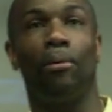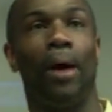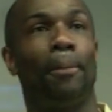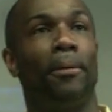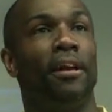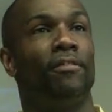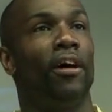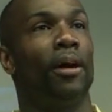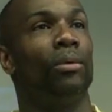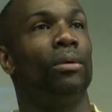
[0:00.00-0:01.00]
will happen in the
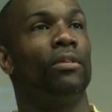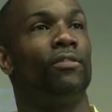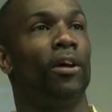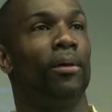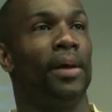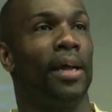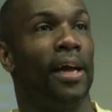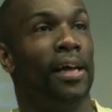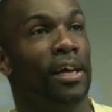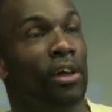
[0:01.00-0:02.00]
final the following
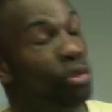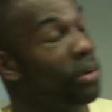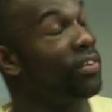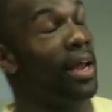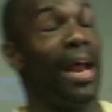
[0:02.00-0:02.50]
day. So we're sitting